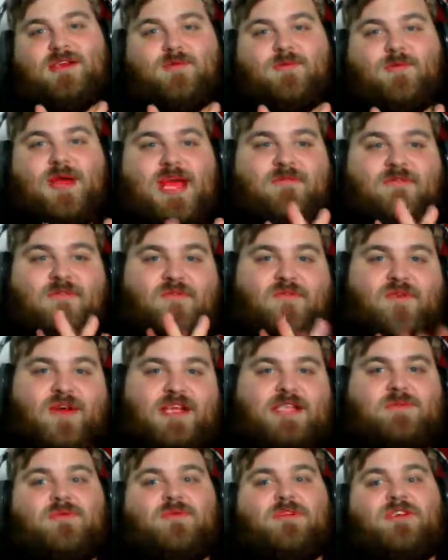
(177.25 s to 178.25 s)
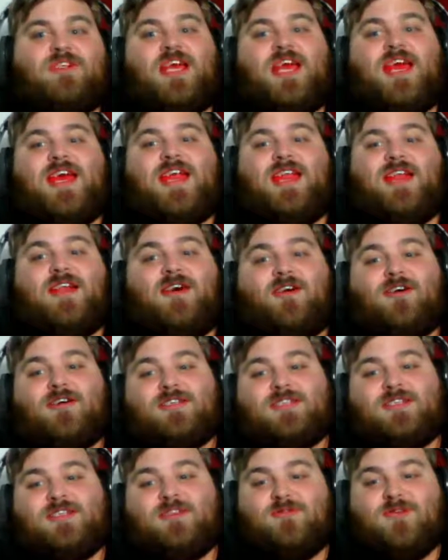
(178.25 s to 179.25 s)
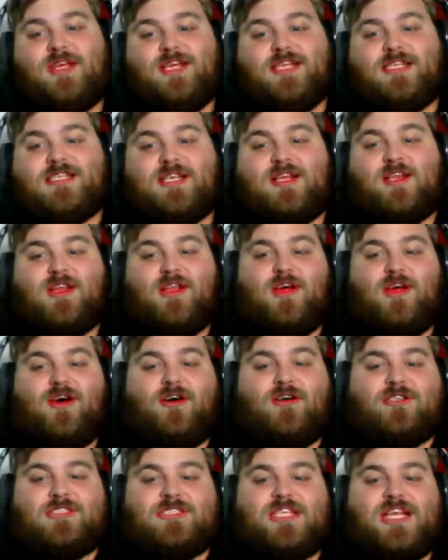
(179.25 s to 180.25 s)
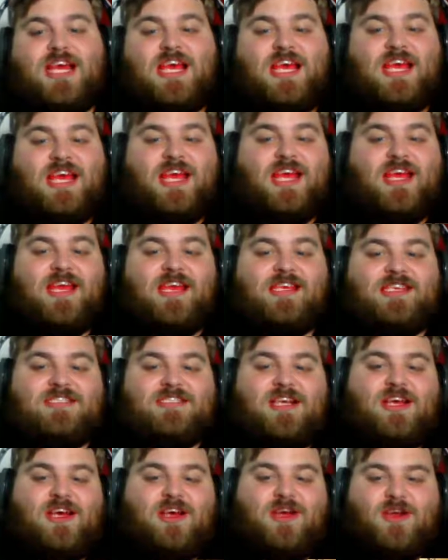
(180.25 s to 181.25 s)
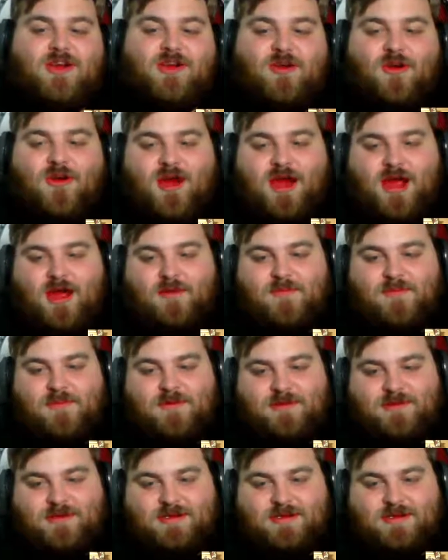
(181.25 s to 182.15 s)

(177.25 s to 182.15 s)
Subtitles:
We have a Facebook chat, and Austin Reese lost his crap.